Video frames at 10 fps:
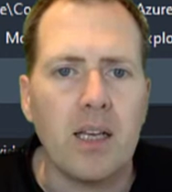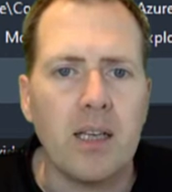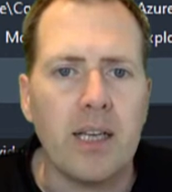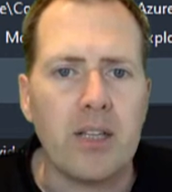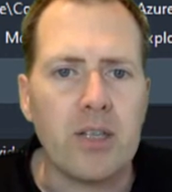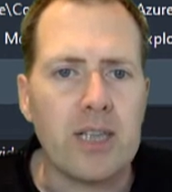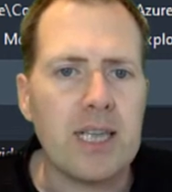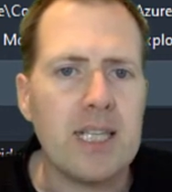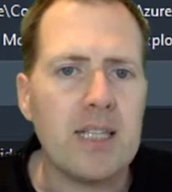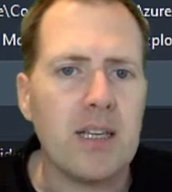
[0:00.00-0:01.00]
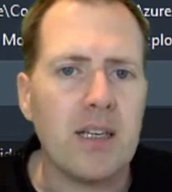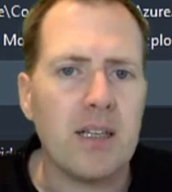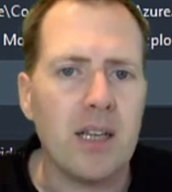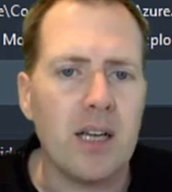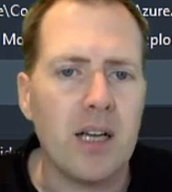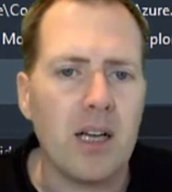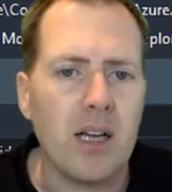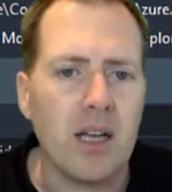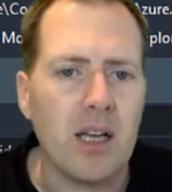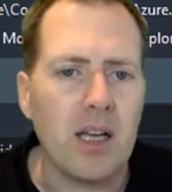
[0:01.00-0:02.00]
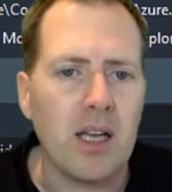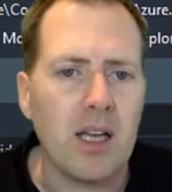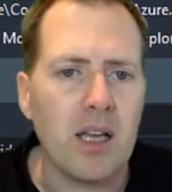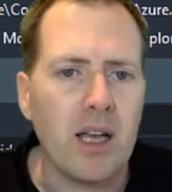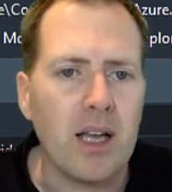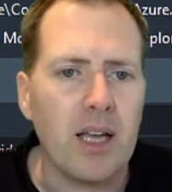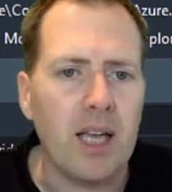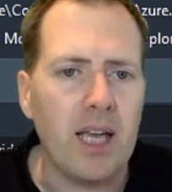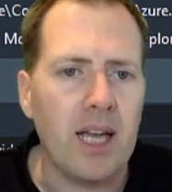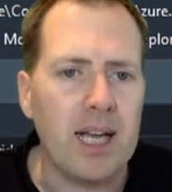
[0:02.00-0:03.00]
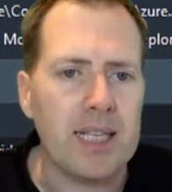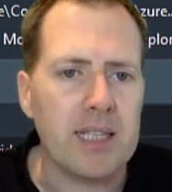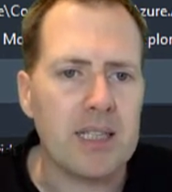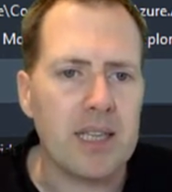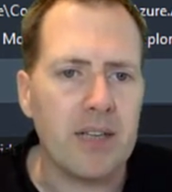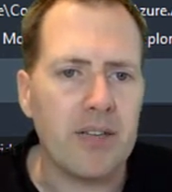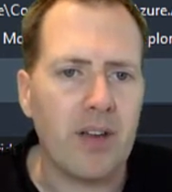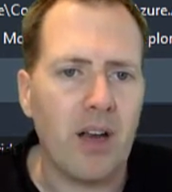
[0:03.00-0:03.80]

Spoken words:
Now the translator here has a set of